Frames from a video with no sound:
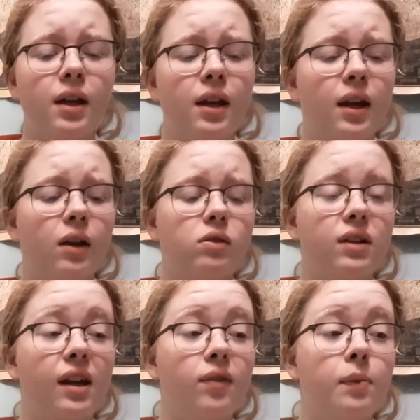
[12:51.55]
And I also
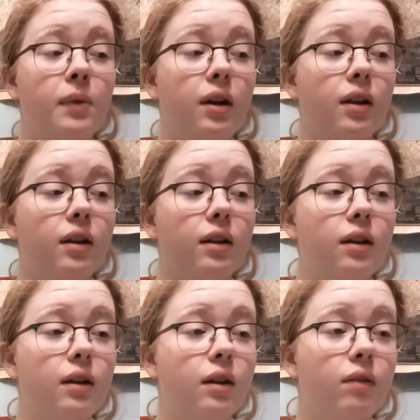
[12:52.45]
gave him a
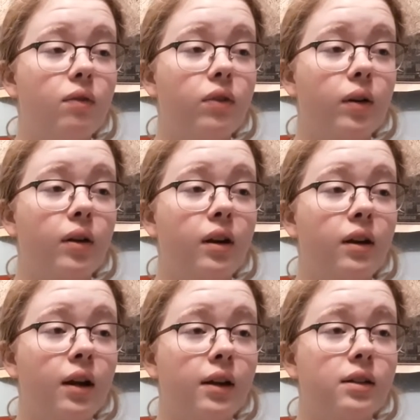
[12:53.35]
very
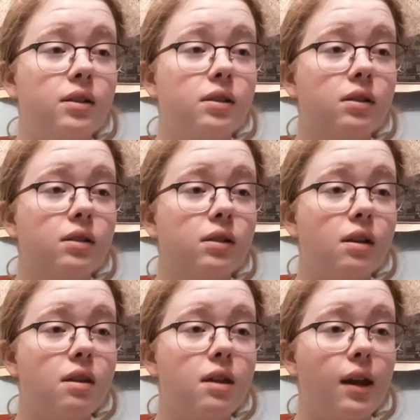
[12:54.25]
nice
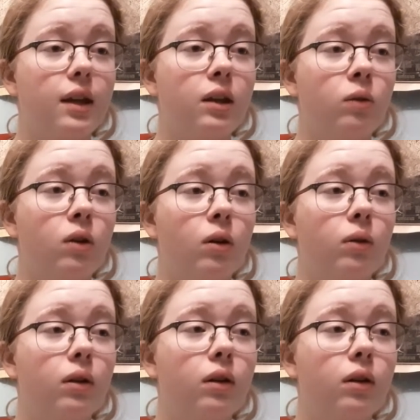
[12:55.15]
thank you note.